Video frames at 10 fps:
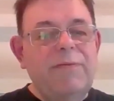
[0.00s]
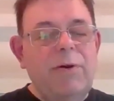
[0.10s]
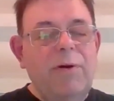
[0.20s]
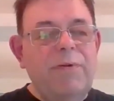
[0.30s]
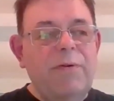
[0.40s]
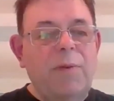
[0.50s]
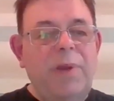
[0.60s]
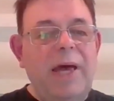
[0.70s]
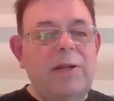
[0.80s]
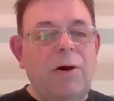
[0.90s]
If you've got
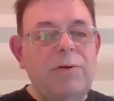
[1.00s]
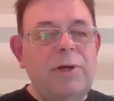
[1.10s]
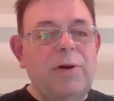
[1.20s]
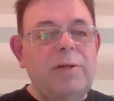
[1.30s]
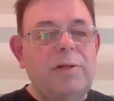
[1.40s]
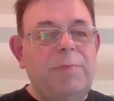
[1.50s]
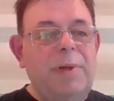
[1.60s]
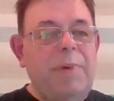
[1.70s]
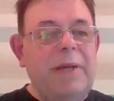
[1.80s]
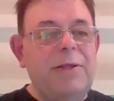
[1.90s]
plate on, you're going to be
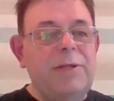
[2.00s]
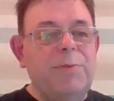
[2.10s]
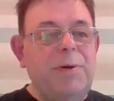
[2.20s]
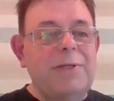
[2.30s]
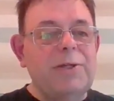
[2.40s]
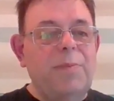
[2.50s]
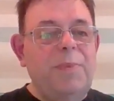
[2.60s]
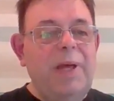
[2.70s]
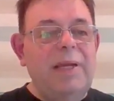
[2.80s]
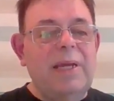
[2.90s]
better than somebody who hasn't got
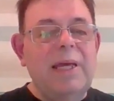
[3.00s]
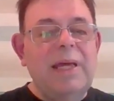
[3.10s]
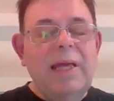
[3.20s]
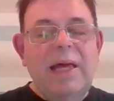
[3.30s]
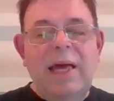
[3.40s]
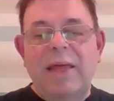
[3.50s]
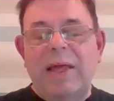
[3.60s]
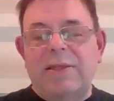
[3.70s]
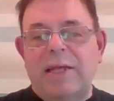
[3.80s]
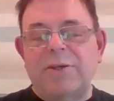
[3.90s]
plate,
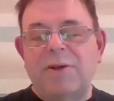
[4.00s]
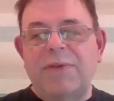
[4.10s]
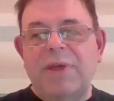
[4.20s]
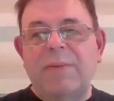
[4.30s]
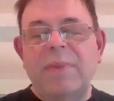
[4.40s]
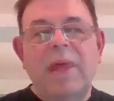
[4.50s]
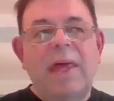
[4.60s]
that sort of thing.